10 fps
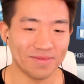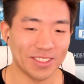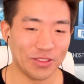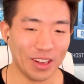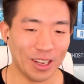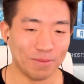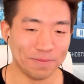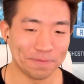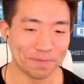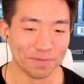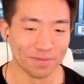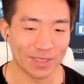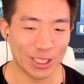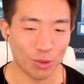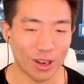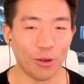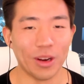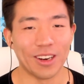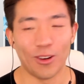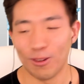It's Philip, because we're going to
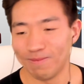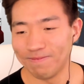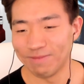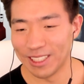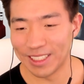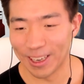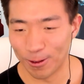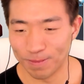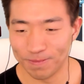win it all this year.